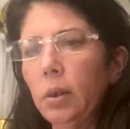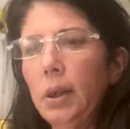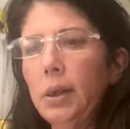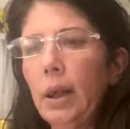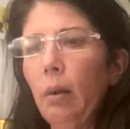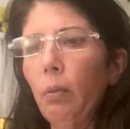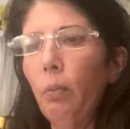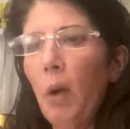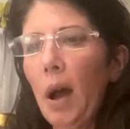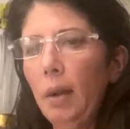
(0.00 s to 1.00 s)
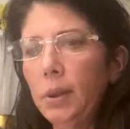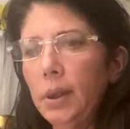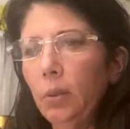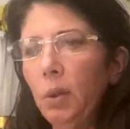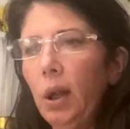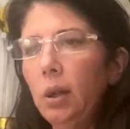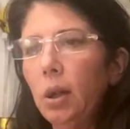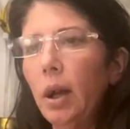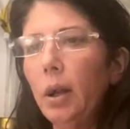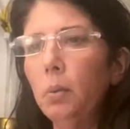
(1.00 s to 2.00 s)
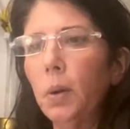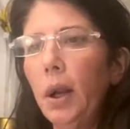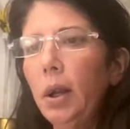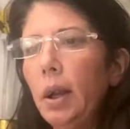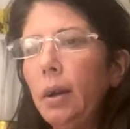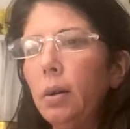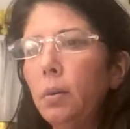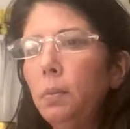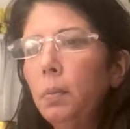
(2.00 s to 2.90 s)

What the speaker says: He's at 579 right now.